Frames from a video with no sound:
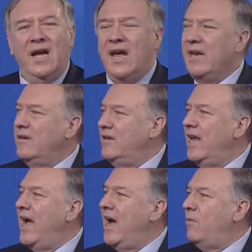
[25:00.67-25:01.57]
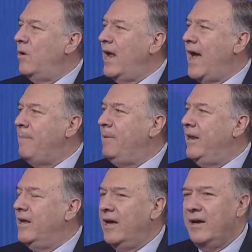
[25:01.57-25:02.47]
And yeah, we're
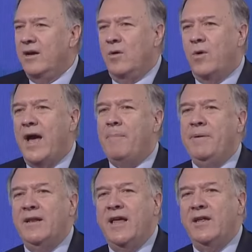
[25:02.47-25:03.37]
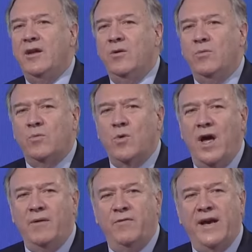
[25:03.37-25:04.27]
happy to we're happy to let you
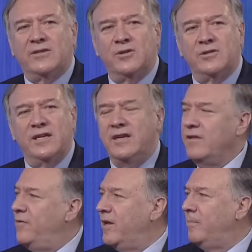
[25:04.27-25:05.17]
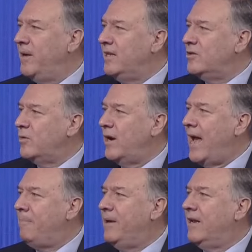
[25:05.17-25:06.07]
run vessels into the Philippines. We're
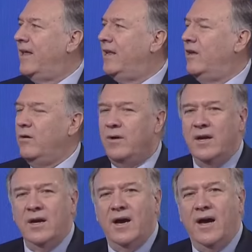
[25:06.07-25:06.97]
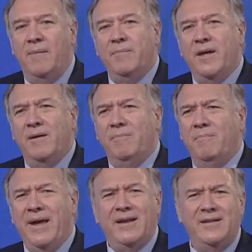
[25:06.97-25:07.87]
happy to let you um,
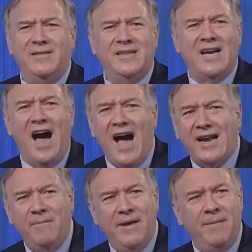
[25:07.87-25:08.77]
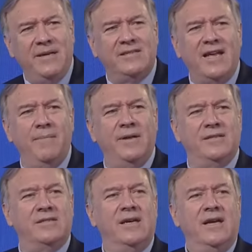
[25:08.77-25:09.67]
make cockamamie statements